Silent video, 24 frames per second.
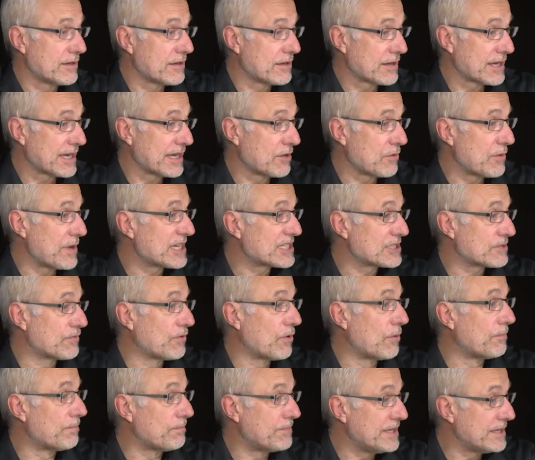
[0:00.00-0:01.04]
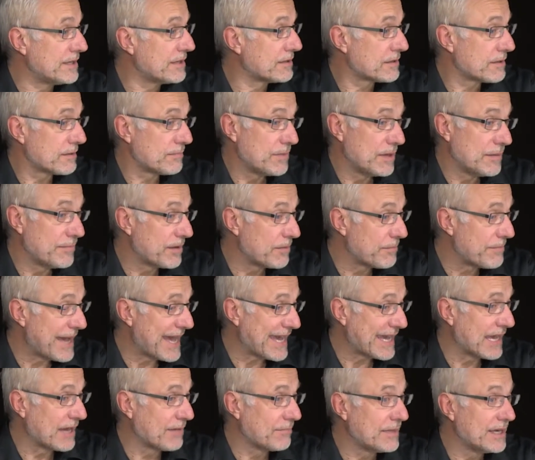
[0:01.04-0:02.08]
requests from people
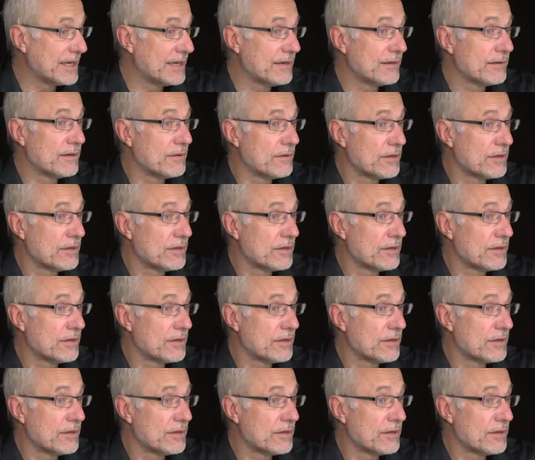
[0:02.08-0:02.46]
begging me,